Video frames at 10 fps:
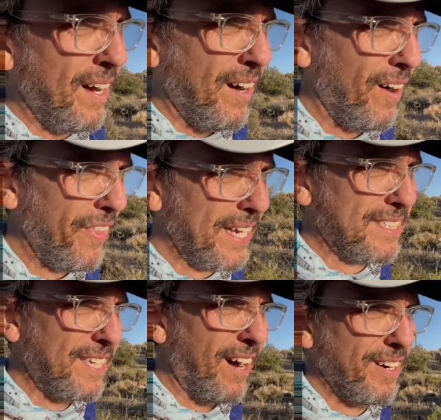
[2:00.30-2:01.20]
all that
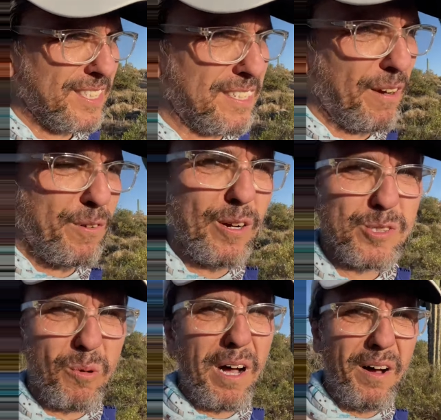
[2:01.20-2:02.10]
hard stuff goes
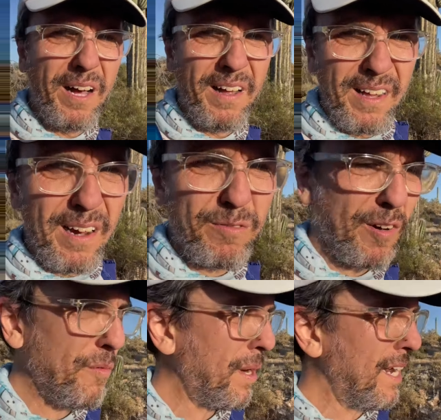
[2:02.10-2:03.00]
well for
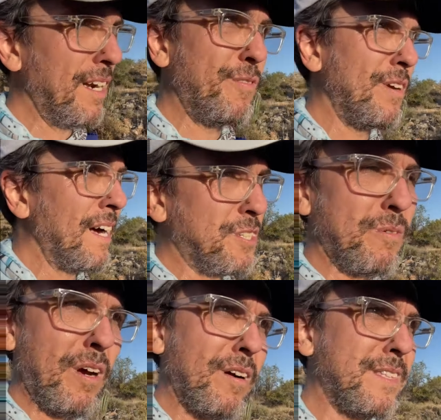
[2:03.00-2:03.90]
everybody. And if you're not doing
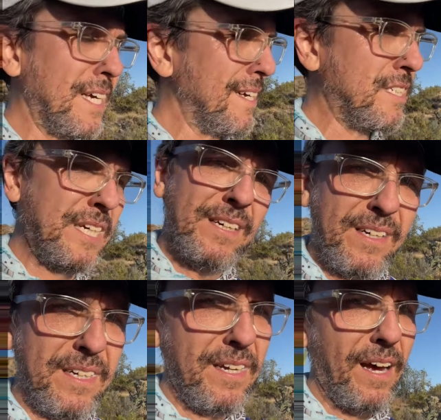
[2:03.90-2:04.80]
hard things,
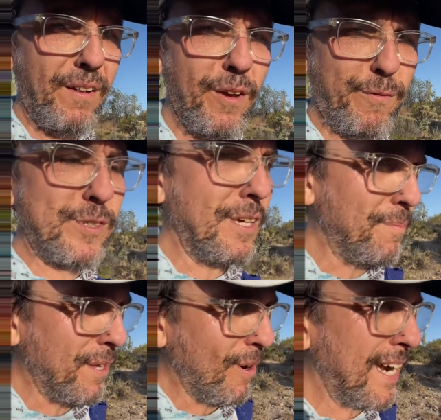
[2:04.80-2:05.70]
you got to look for
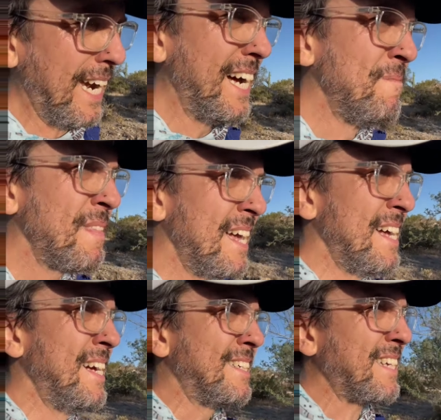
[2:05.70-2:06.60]
something, right?
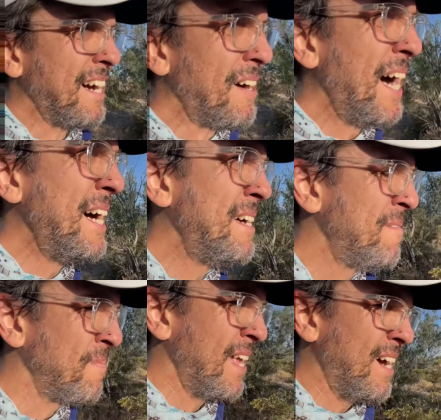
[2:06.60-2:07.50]
So,
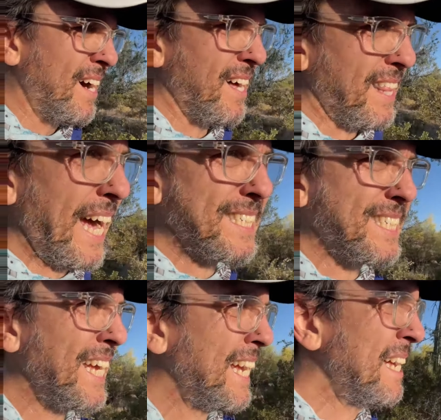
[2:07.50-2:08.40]
uh, last
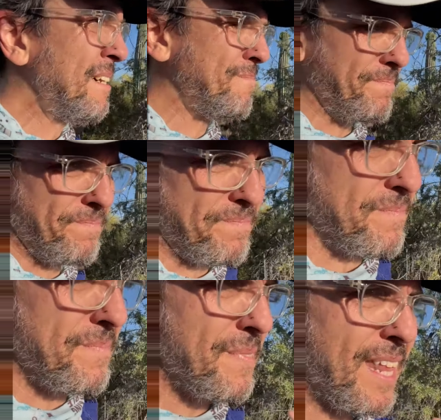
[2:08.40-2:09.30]

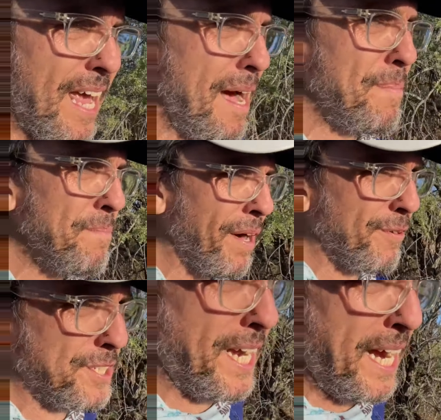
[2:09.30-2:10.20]
thing, happy Mother's
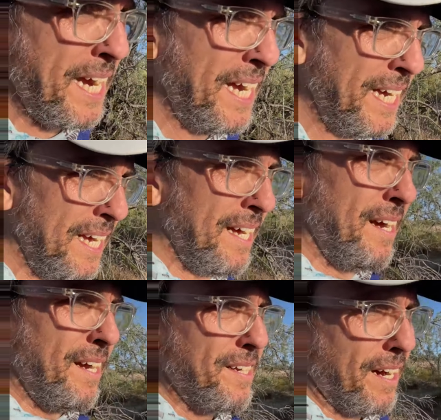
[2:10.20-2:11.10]
Day
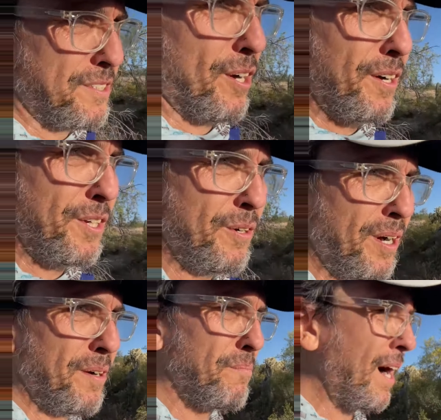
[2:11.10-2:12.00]
uh, to all you
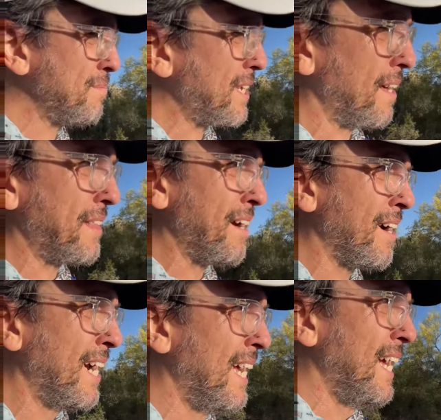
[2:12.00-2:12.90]
moms out there.